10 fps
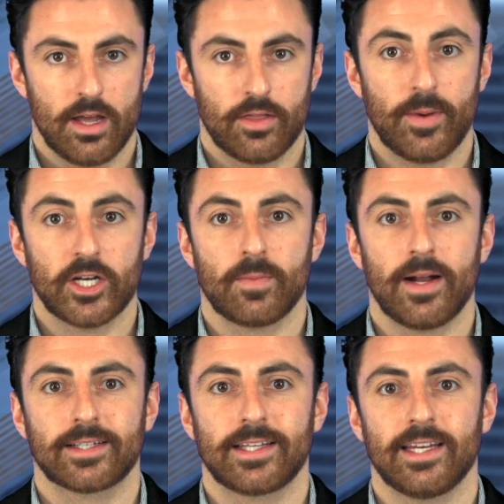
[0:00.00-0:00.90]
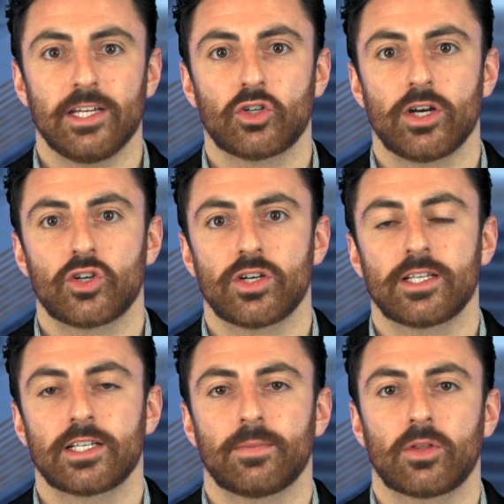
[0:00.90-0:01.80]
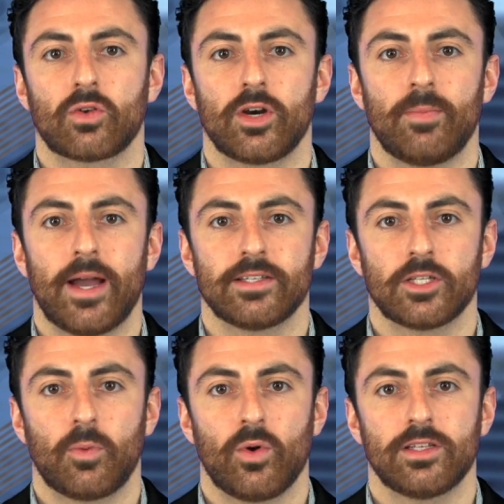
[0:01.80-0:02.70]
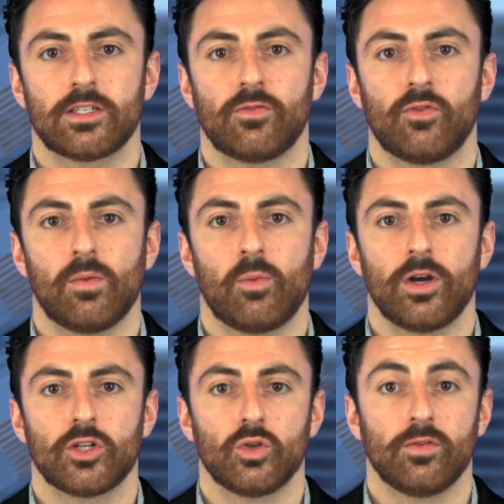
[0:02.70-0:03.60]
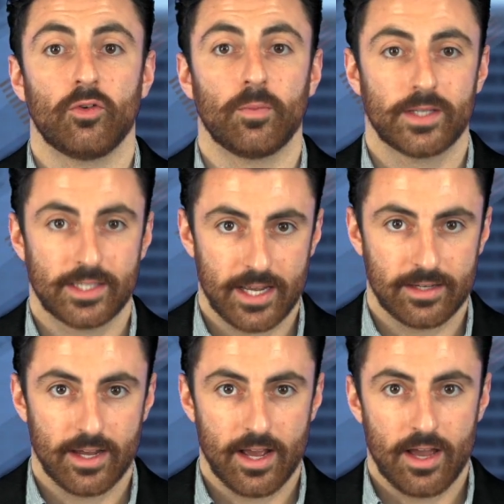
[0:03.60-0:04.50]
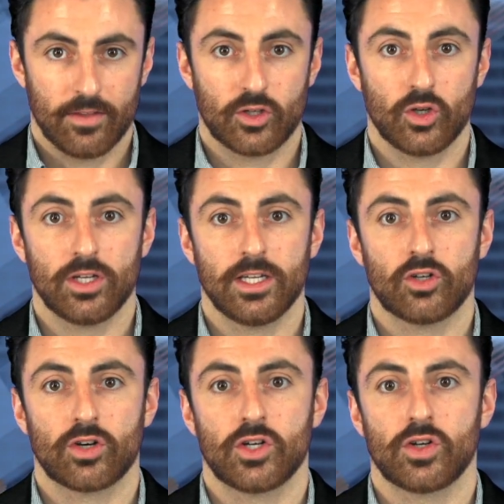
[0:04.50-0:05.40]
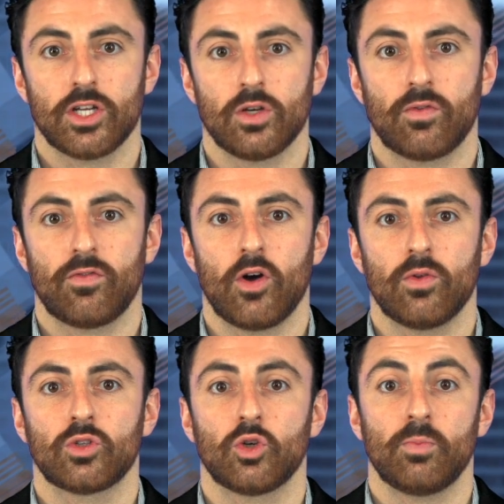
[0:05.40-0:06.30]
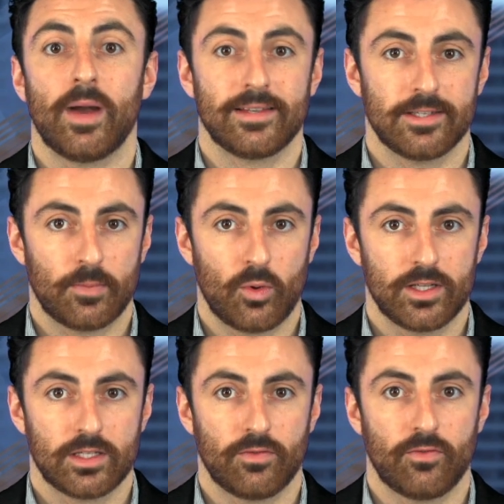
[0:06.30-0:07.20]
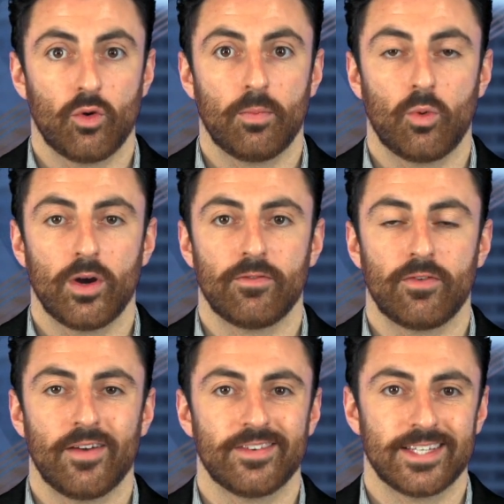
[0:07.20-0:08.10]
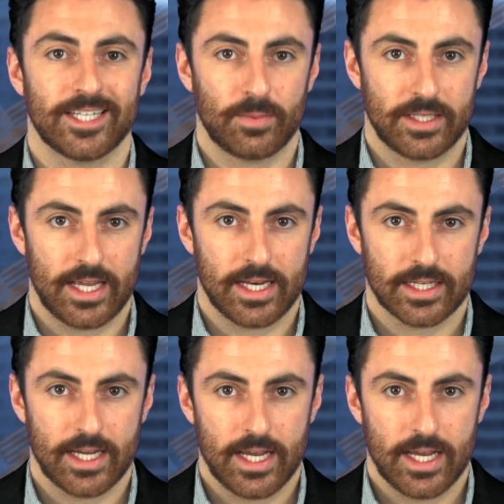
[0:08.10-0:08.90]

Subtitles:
The benchmark 10-year Treasury slipped 3 basis points to 4.24%. The 2-year Treasury yield fell 2 basis points to 4.56%.